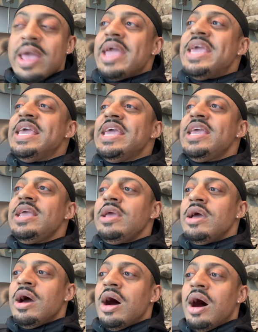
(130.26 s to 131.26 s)

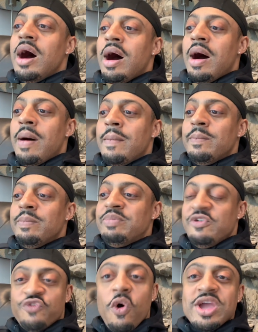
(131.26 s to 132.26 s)
he,
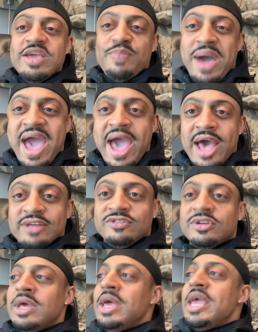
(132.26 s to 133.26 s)
before he passed,